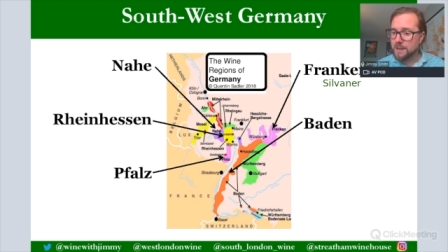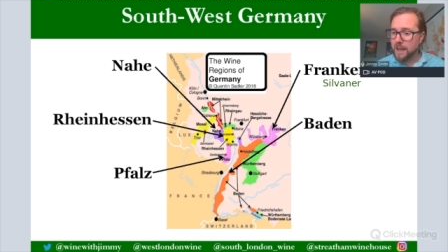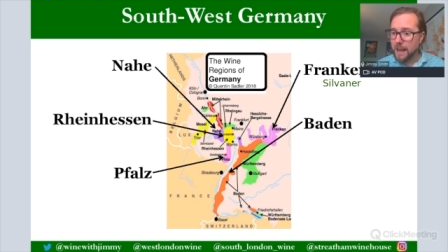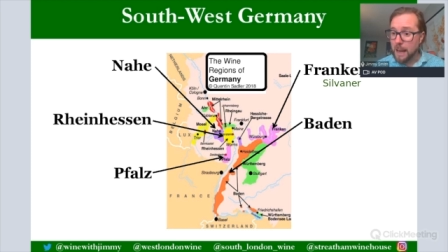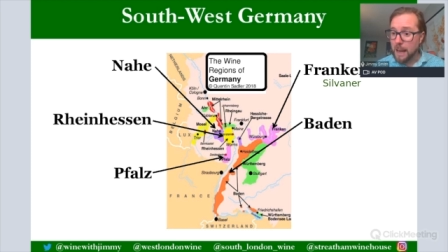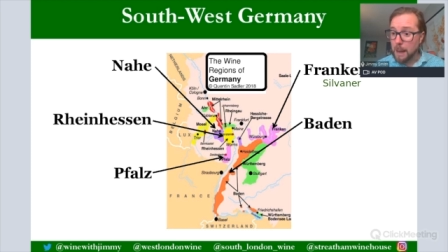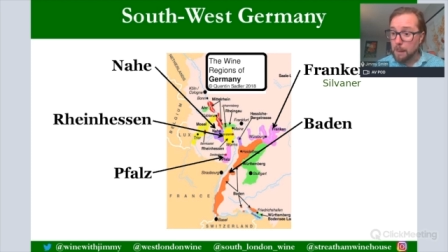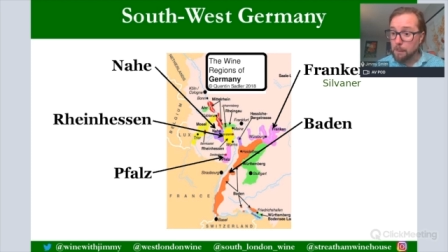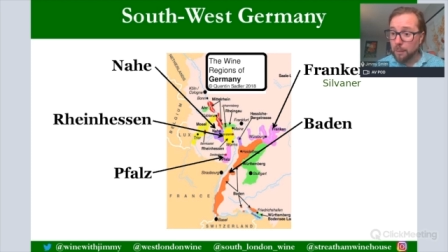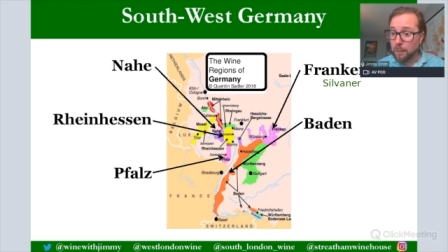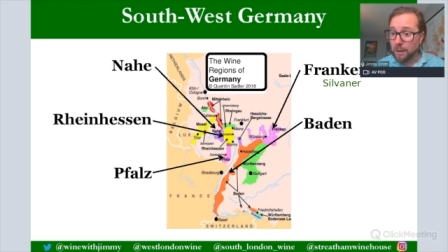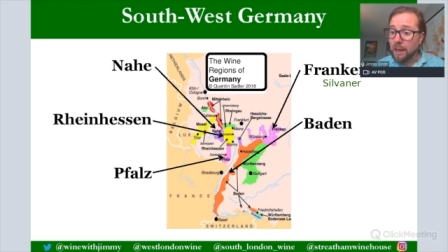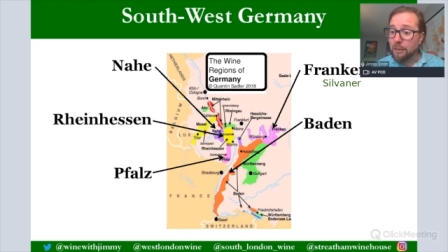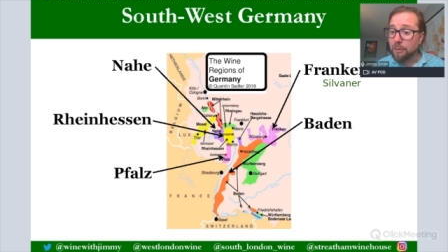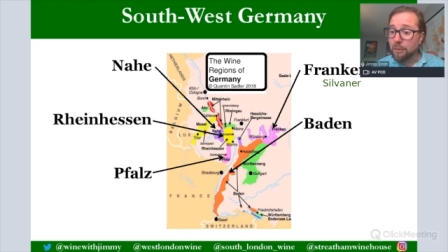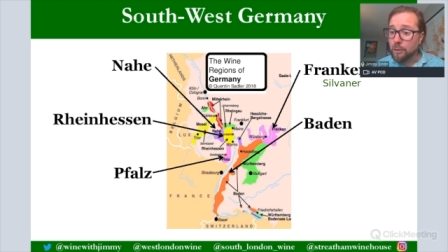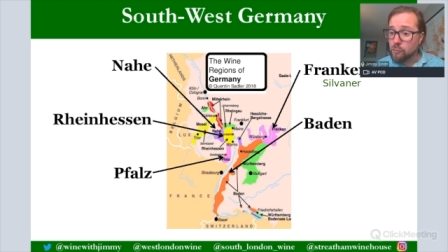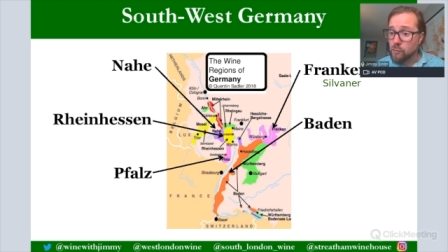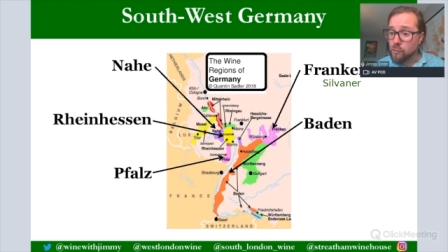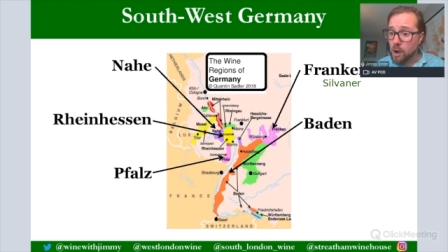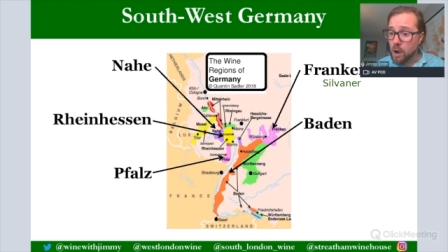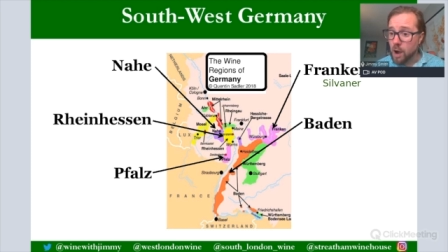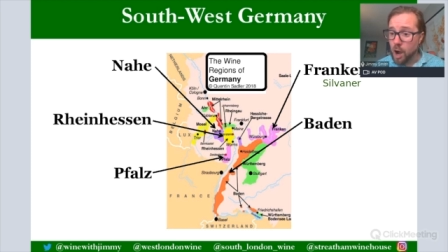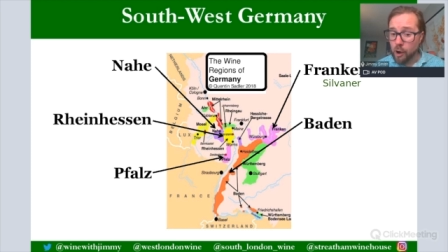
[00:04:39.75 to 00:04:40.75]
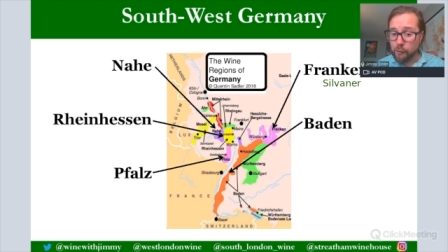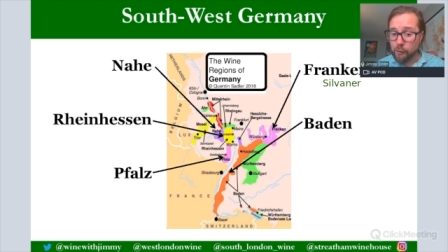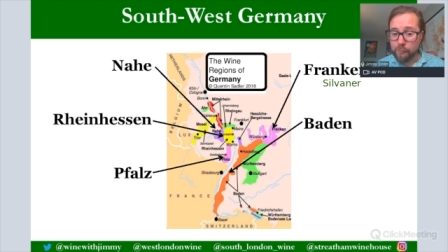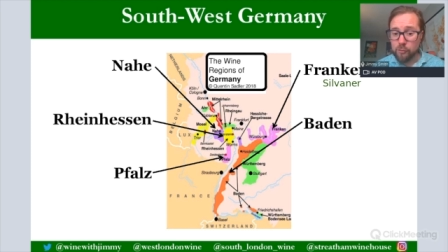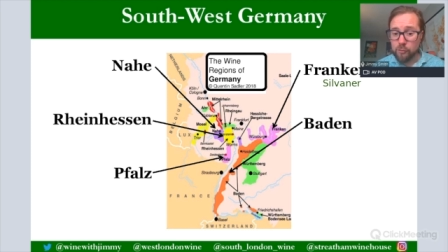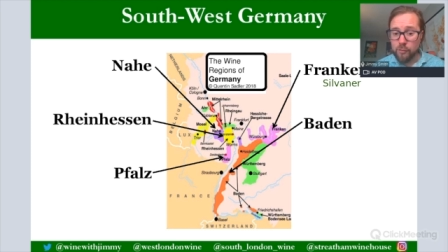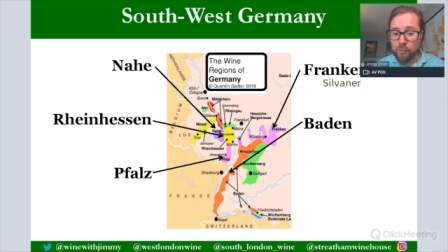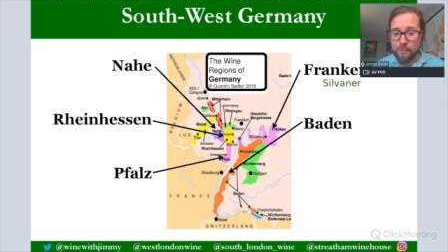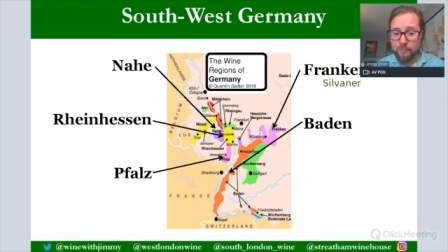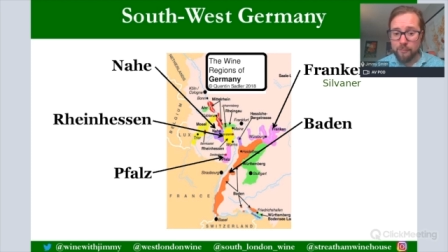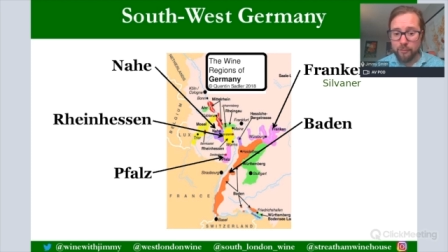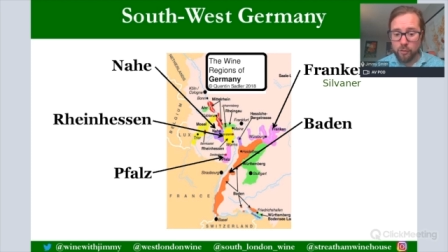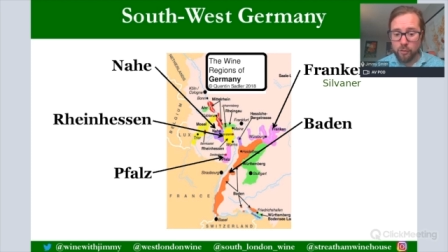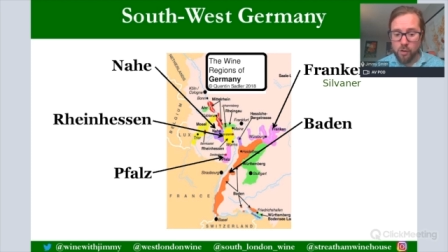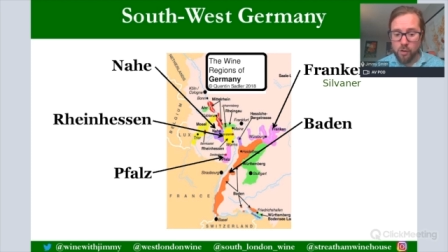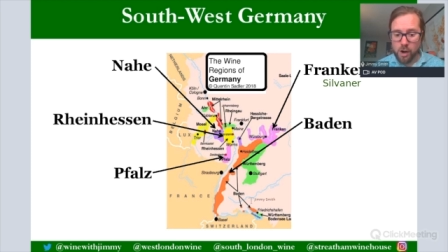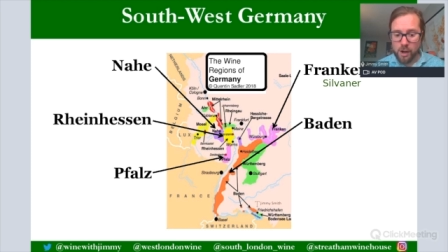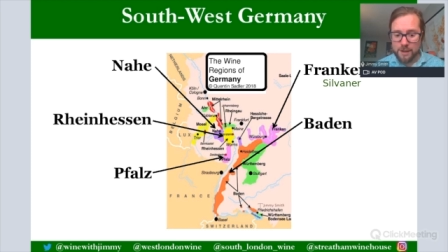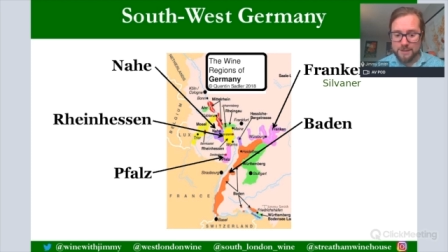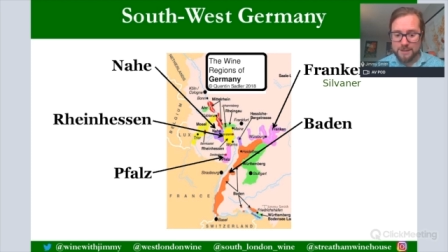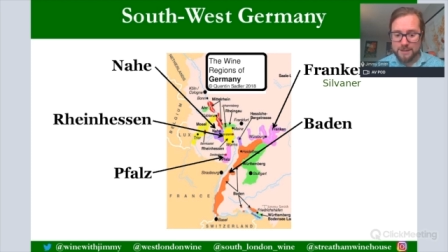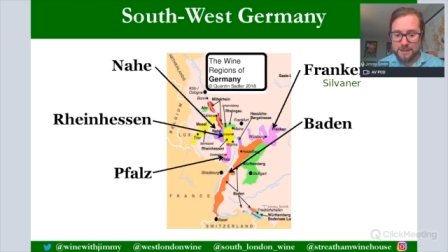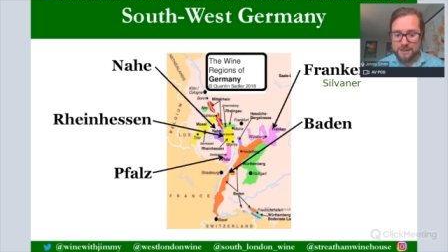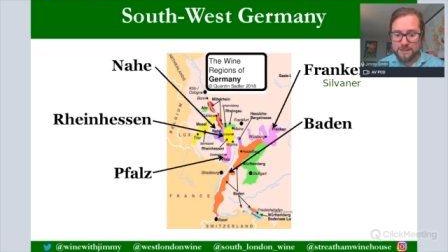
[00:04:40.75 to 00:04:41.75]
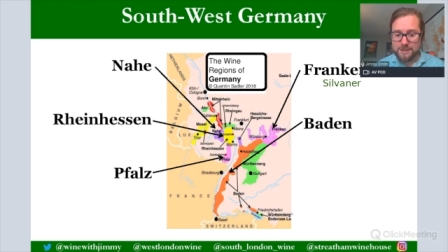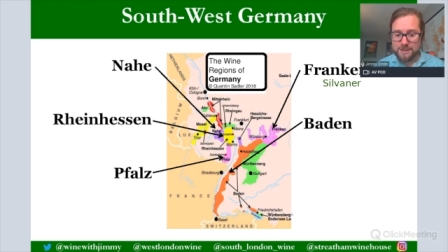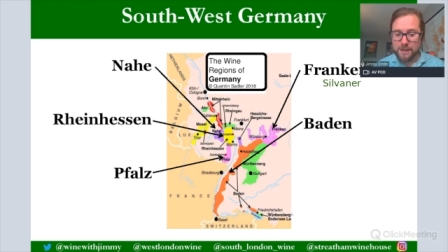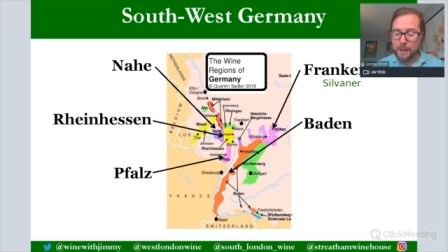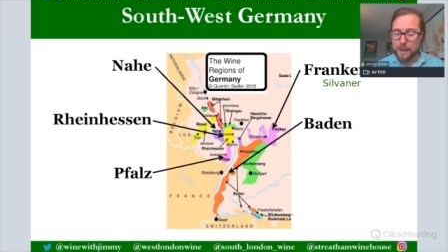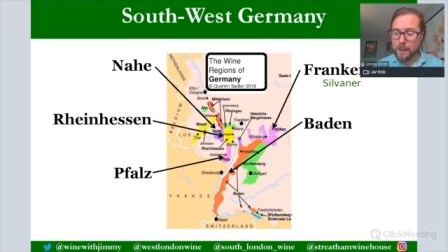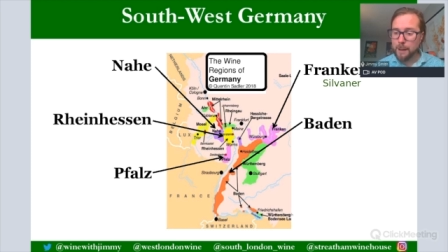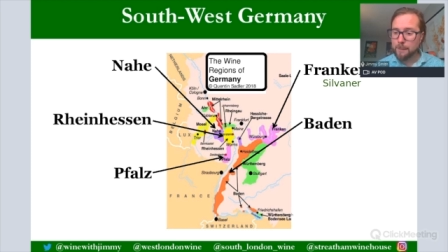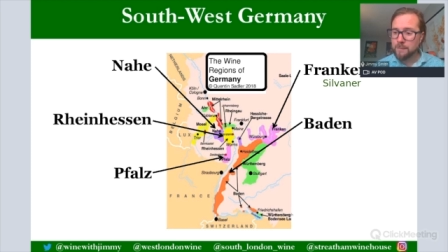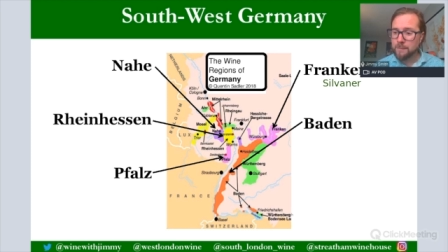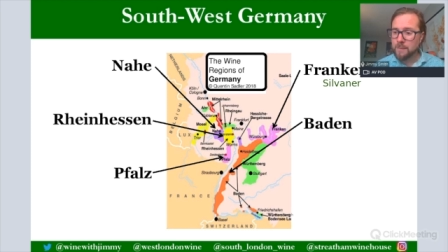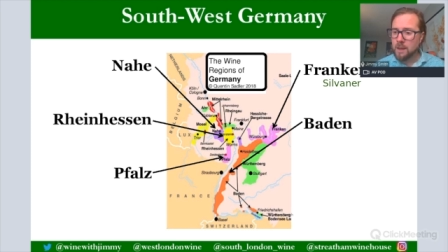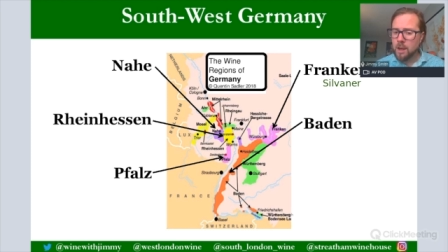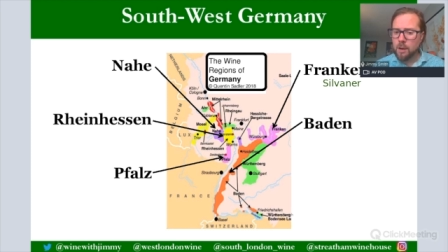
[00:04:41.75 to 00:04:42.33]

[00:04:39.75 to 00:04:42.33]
a plethora of grape varieties here.